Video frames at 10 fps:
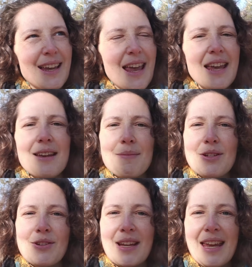It can be
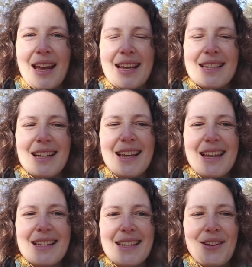tricky. I guess
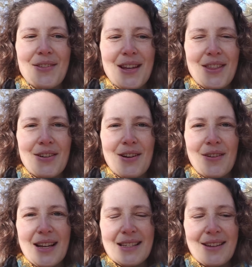the only other
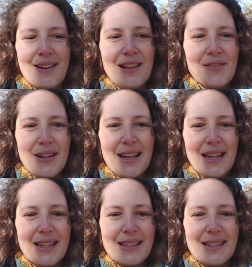advice on all of it
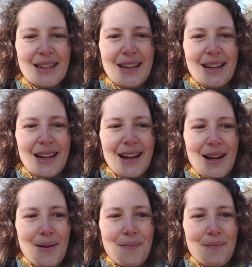is
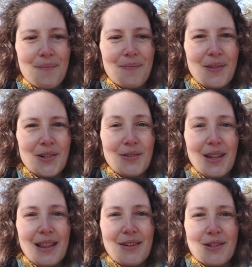
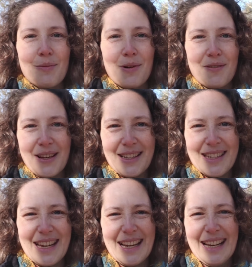there's no perfect.
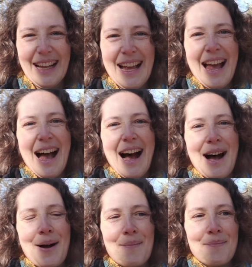
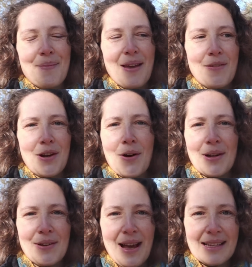If you go
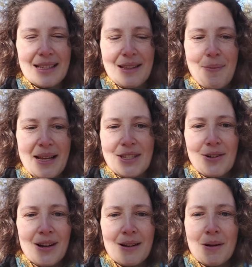and you ask, the best you
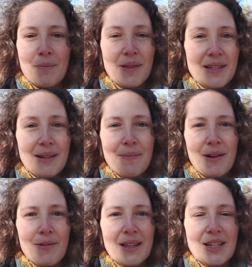can come up with is
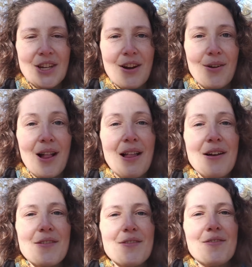something really general,
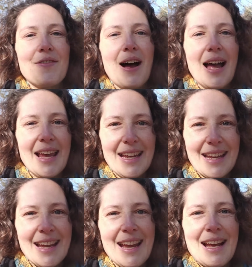
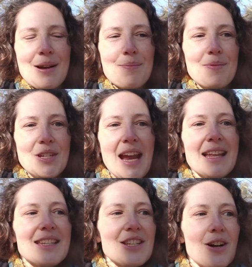fine.
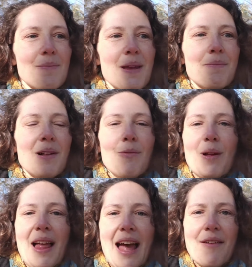Chances are people
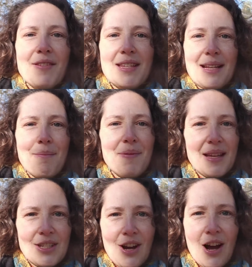will have
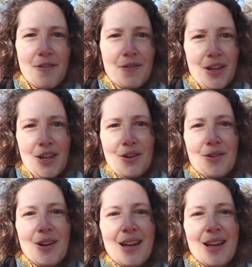something to offer you,